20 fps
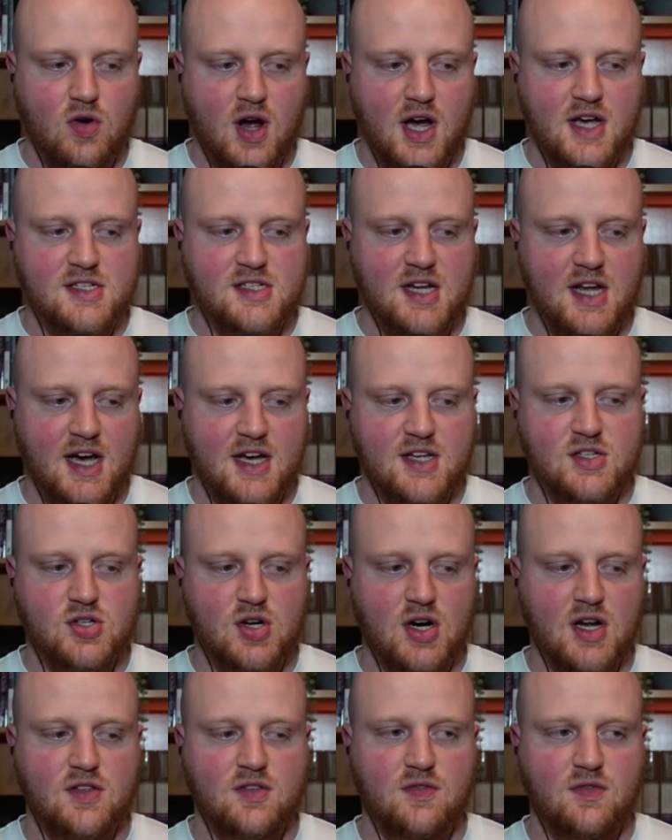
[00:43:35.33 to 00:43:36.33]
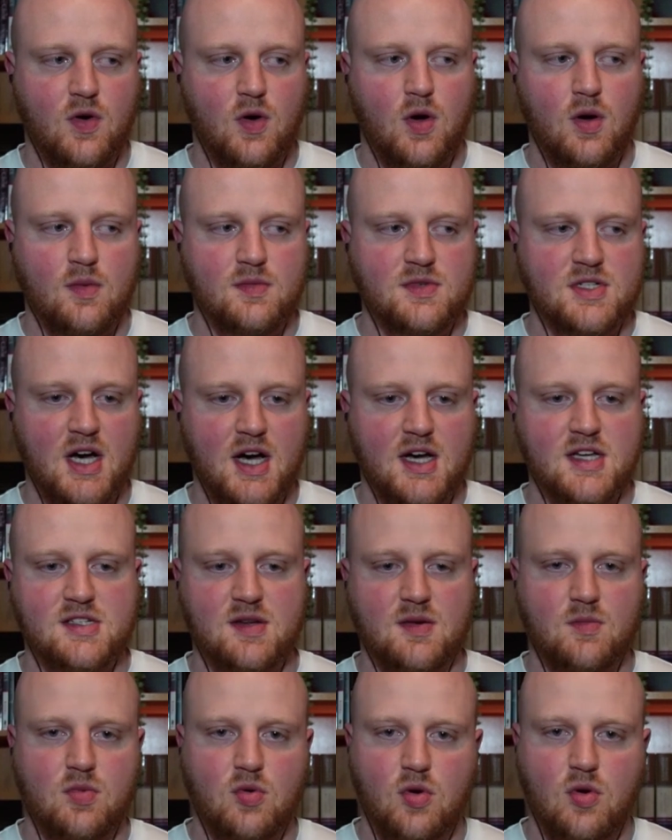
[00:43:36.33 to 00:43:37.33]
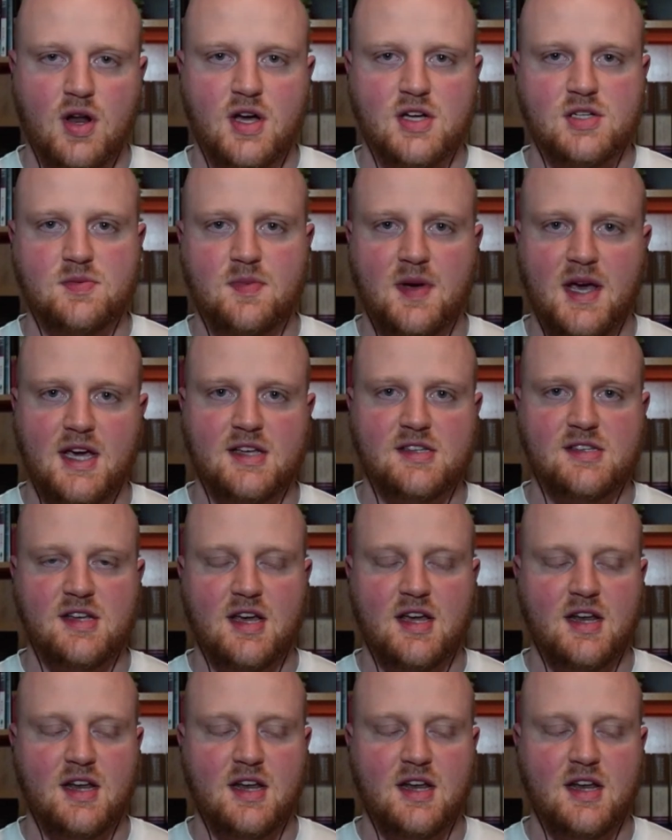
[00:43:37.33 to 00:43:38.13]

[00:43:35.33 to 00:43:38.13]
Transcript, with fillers: Christ has transformed us and brought us peace.